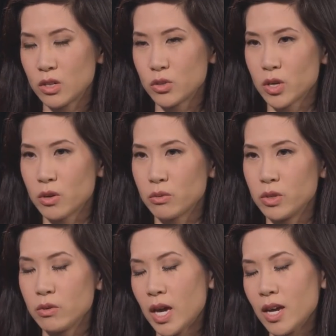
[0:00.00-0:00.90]
So
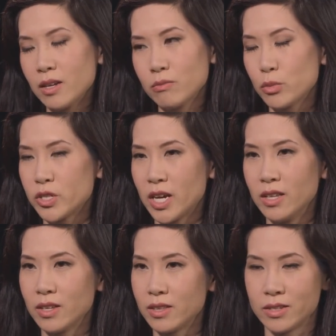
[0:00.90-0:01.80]
you can't
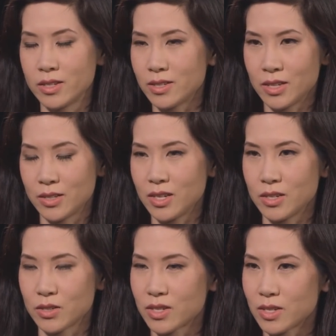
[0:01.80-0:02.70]
pretend that that doesn't
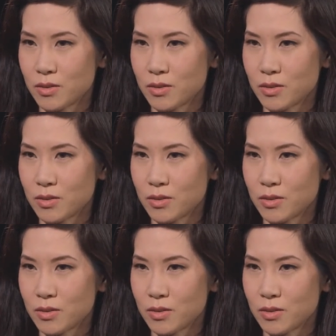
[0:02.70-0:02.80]
exist.